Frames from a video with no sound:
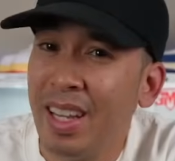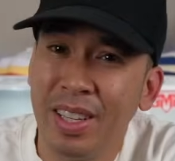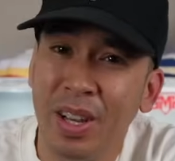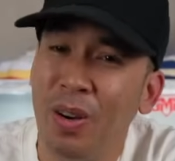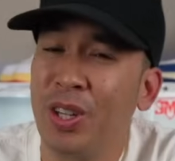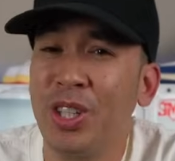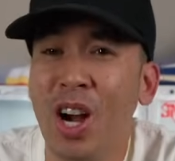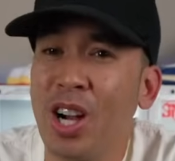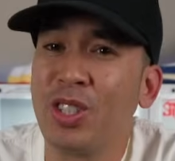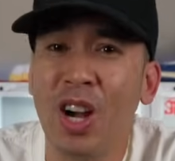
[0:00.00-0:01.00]
Yo, a
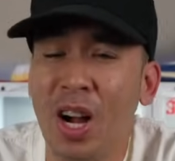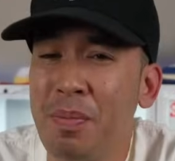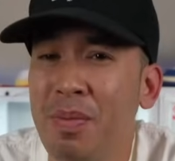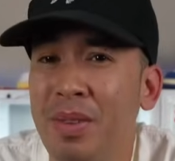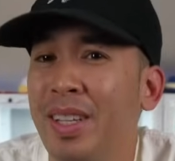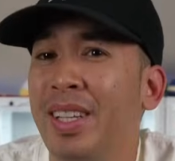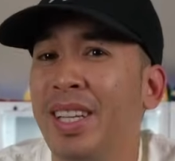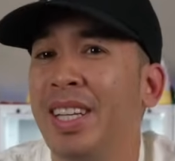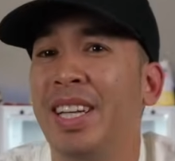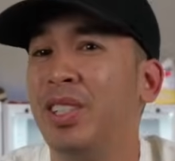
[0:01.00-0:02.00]
shock drop
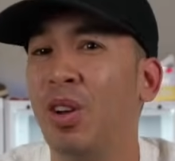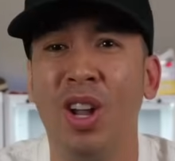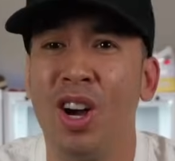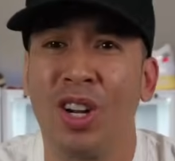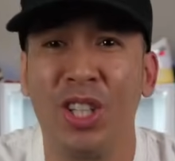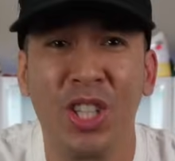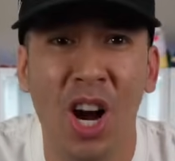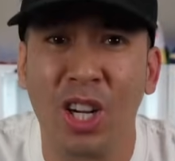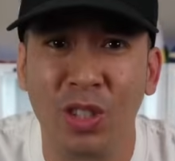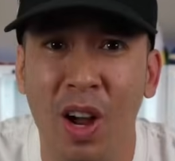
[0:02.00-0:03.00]
is no longer a
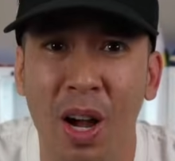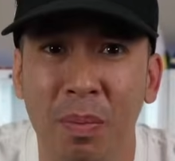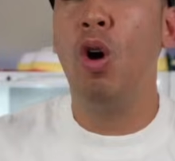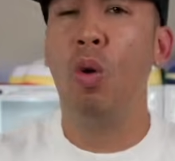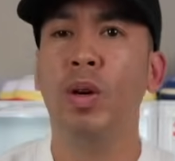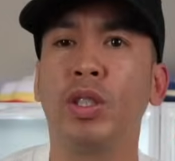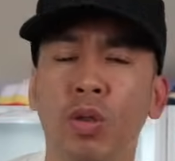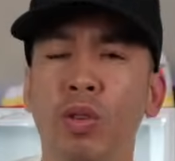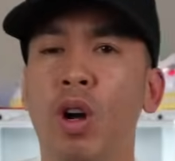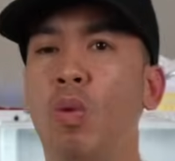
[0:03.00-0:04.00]
shock drop. Oh, what's
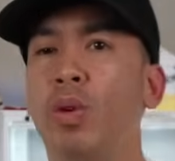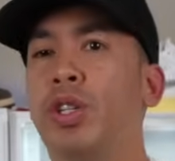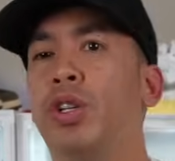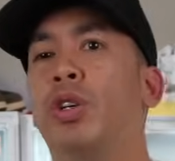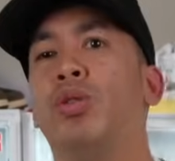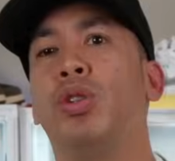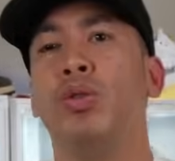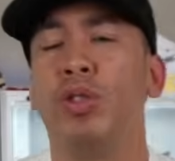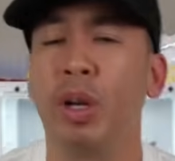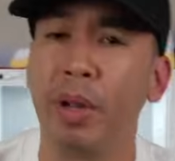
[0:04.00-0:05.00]
going on with your
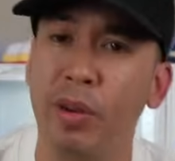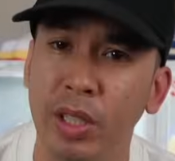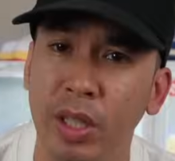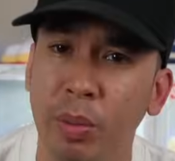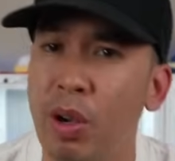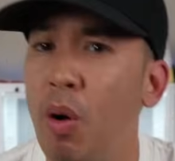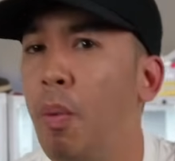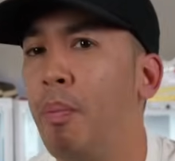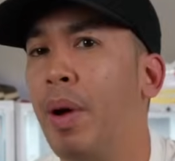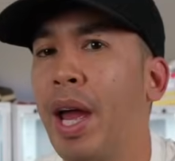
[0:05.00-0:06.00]
YouTube? JumperMan Kris here. We're
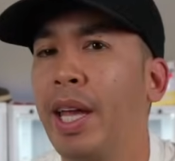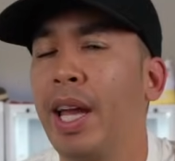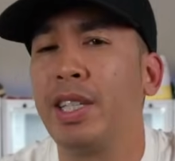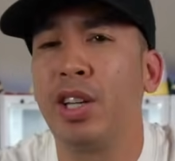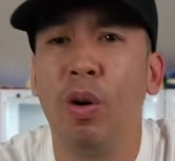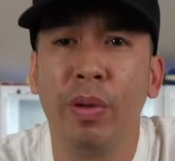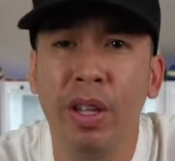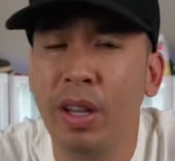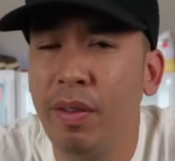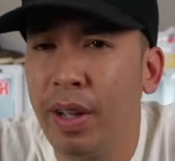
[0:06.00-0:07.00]
coming back at y'all with
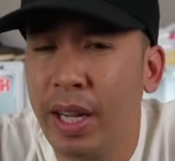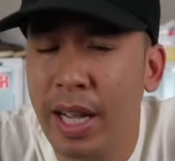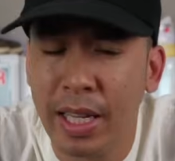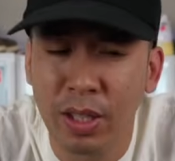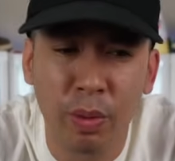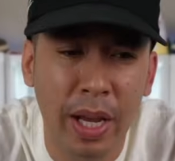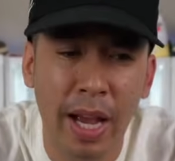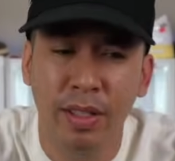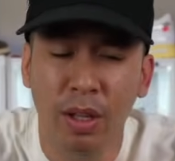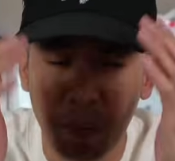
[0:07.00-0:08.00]
another vid, guys. So we
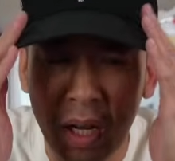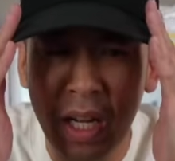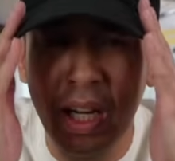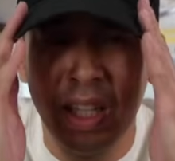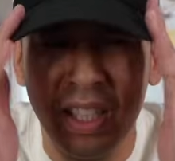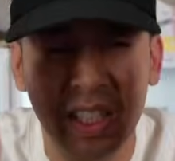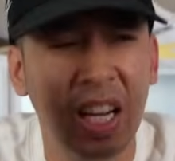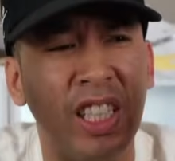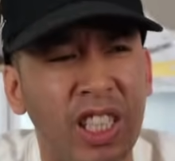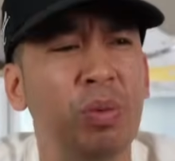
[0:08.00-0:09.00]
have some
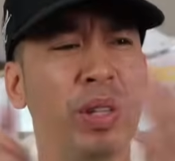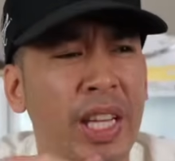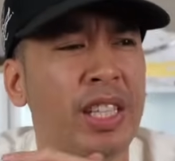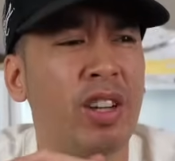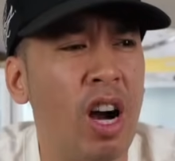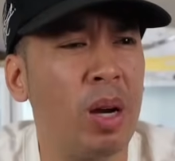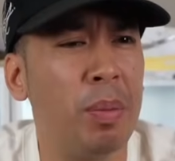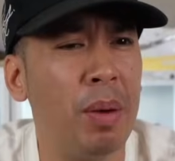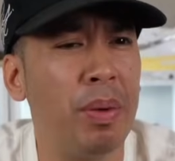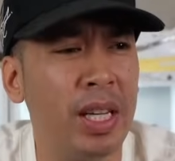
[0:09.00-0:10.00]
discussions we need to talk
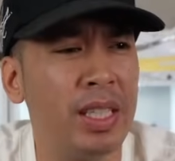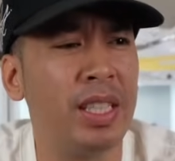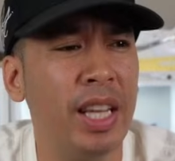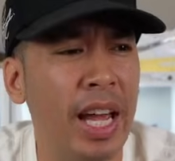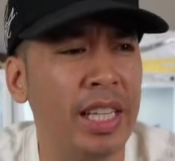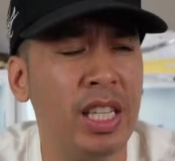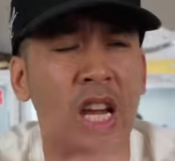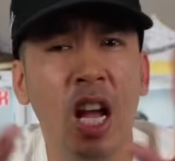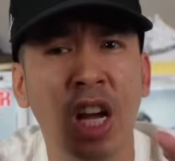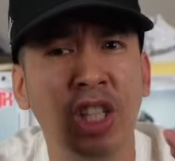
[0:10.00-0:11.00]
about because today's
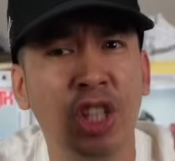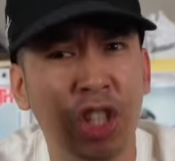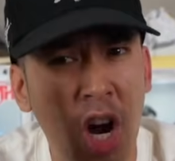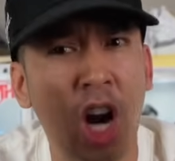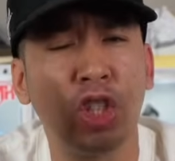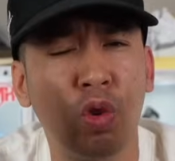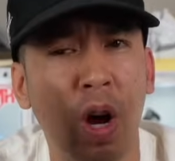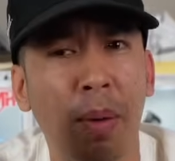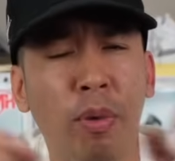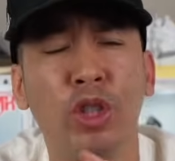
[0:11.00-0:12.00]
shock
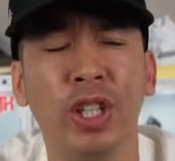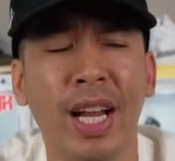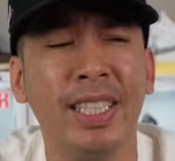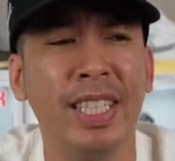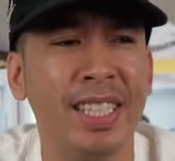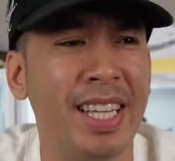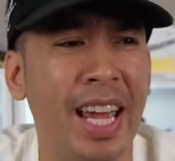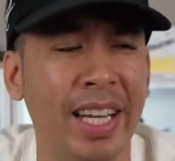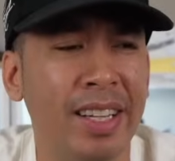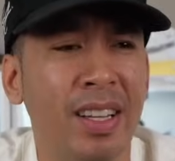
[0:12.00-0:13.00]
drop, or should I just
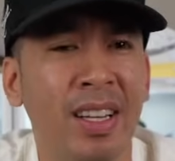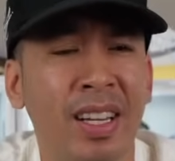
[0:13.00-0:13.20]
say it